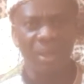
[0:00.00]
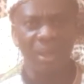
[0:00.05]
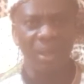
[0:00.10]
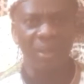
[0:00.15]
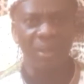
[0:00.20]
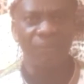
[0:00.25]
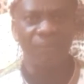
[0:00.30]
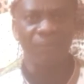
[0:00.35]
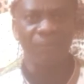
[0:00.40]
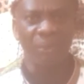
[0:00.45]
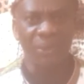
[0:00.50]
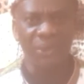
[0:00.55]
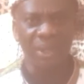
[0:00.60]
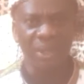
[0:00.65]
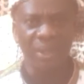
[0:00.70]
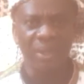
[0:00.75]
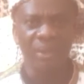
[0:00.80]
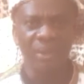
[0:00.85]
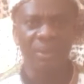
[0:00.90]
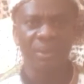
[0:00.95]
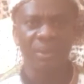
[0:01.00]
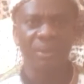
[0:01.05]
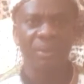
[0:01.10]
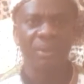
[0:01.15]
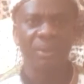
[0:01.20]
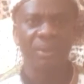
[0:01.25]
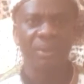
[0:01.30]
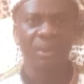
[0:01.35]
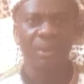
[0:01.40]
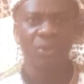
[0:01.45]
and forcing
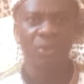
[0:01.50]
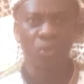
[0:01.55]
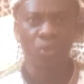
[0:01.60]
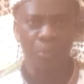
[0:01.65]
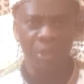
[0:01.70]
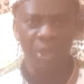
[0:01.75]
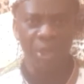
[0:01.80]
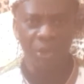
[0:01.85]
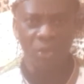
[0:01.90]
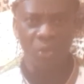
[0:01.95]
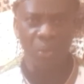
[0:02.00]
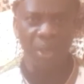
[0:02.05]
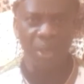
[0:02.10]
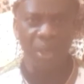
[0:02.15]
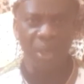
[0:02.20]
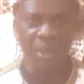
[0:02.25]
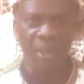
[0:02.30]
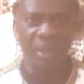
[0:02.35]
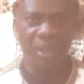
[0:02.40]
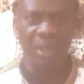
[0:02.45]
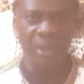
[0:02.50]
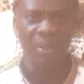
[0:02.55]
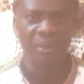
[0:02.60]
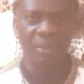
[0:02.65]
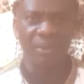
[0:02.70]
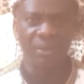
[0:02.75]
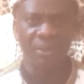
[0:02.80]
to be together